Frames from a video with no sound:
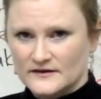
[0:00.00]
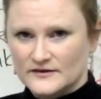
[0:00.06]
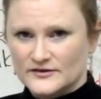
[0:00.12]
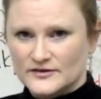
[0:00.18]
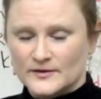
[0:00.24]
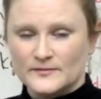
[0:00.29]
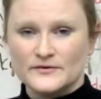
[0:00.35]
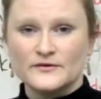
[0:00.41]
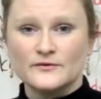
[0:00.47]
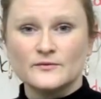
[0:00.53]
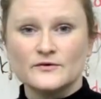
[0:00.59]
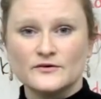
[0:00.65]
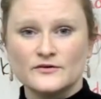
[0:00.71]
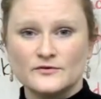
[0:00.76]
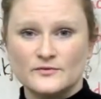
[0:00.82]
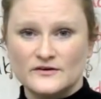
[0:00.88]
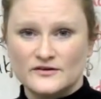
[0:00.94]
some of the
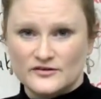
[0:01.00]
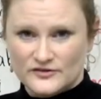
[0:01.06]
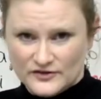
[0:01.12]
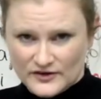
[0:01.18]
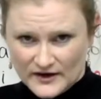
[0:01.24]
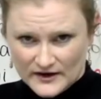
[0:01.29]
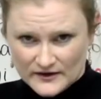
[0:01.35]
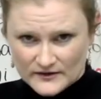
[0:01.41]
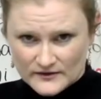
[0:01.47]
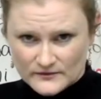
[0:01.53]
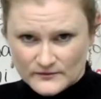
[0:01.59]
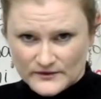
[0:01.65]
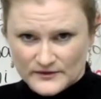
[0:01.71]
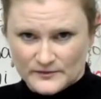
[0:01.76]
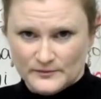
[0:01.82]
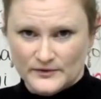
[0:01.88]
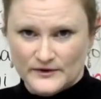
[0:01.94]
words we share
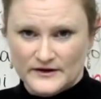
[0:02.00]
with